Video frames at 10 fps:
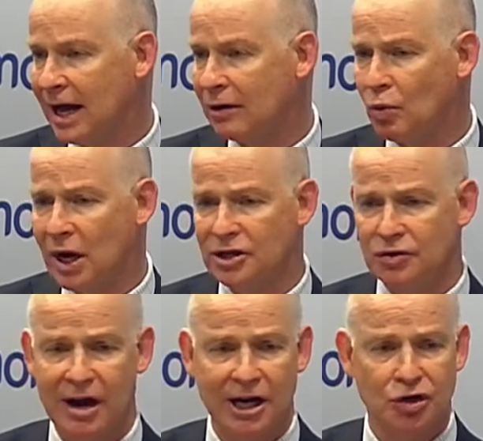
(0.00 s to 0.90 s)
out. One is
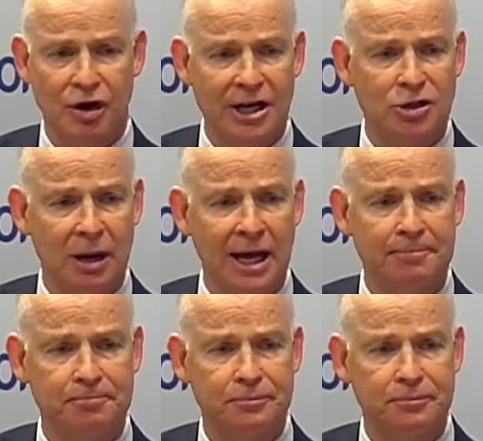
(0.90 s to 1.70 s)
around transplant.